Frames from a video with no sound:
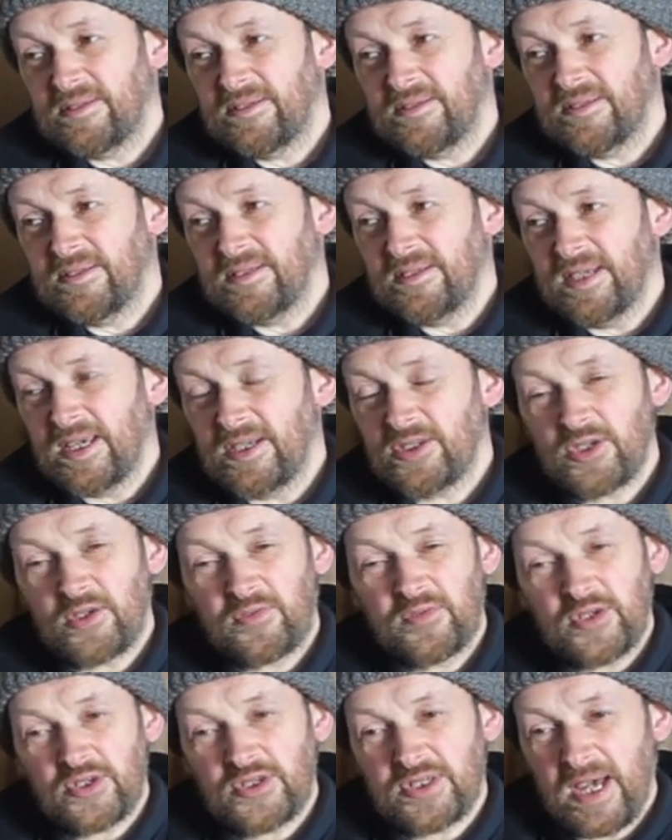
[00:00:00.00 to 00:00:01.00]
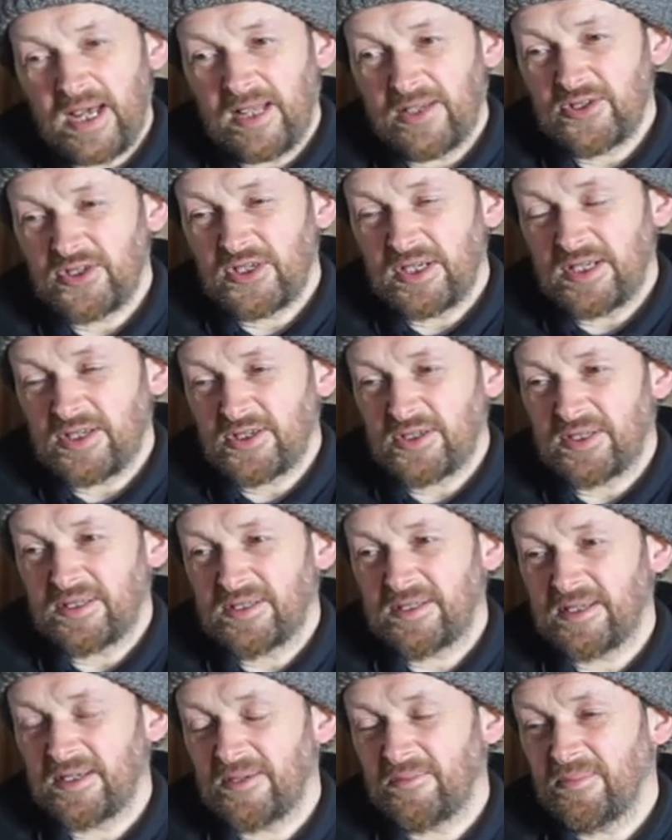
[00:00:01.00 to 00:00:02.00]
the nature of nostalgia is
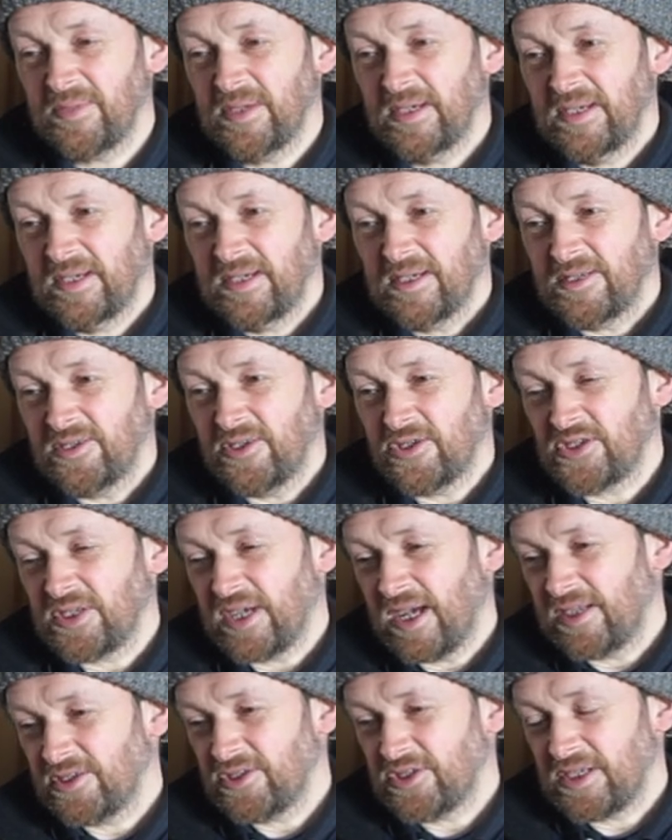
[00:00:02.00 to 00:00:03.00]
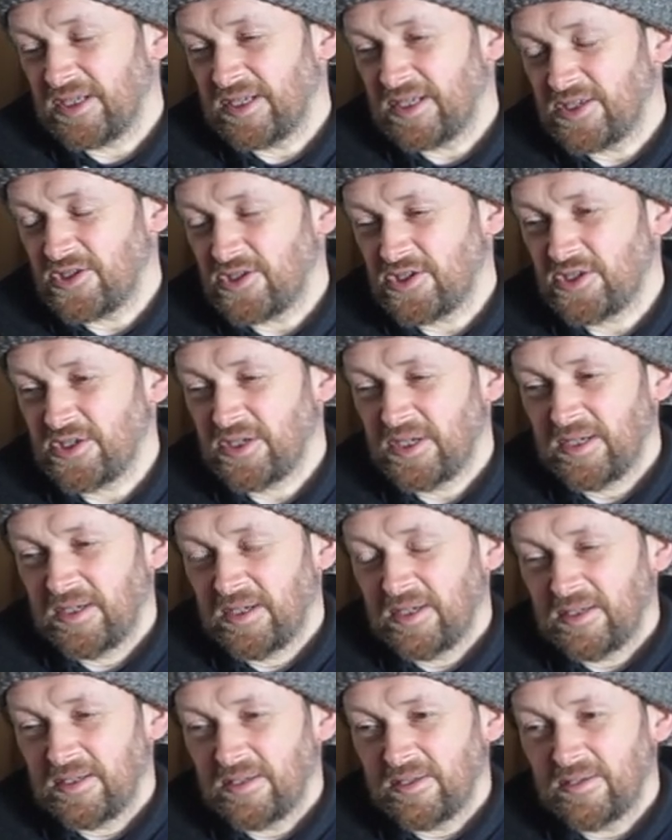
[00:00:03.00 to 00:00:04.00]
that um, nostalgia is
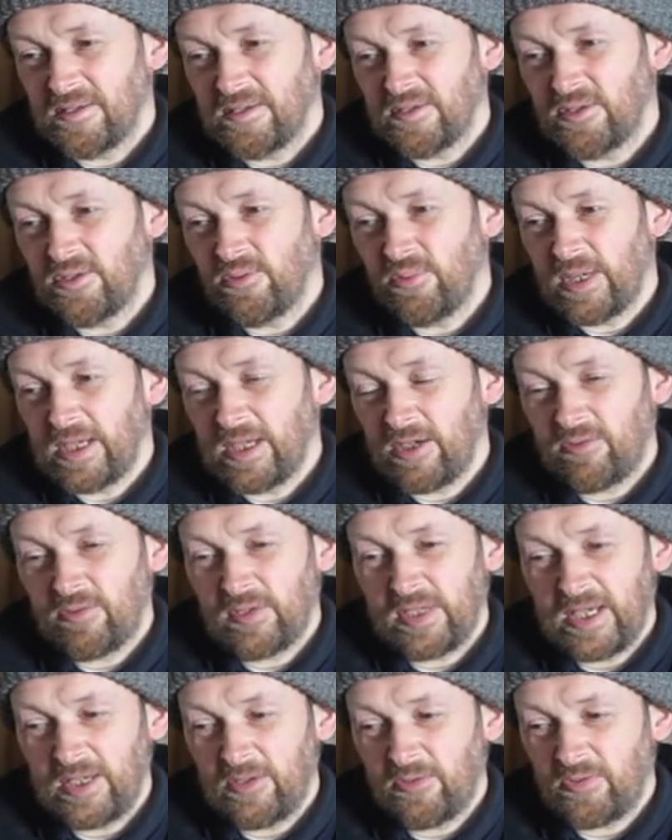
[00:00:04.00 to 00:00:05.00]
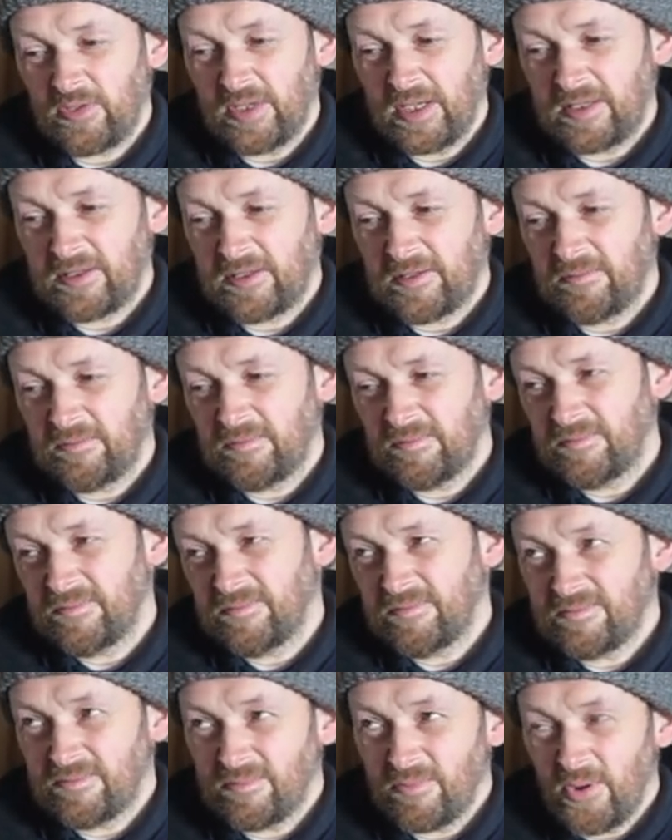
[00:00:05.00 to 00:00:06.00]
the way of life that
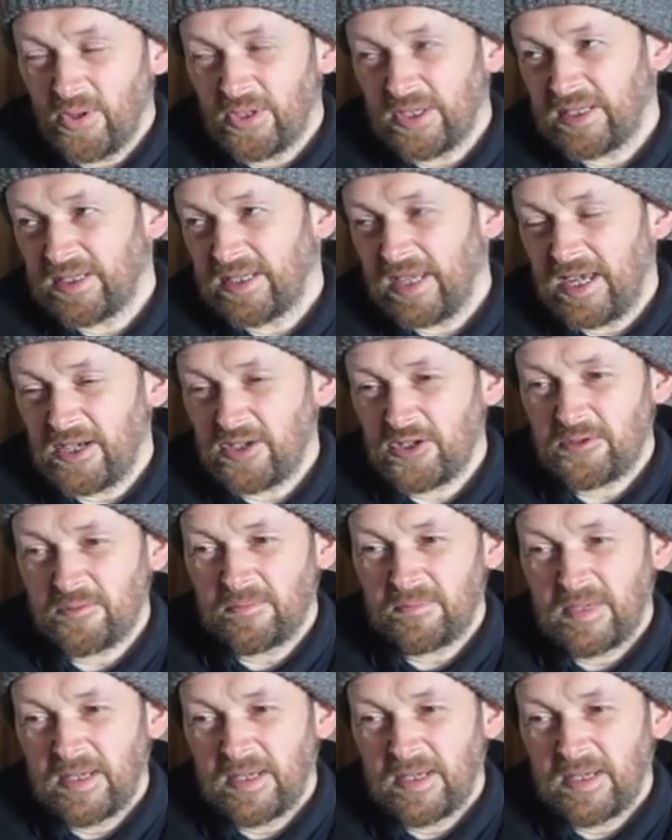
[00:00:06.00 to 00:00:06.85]
more or less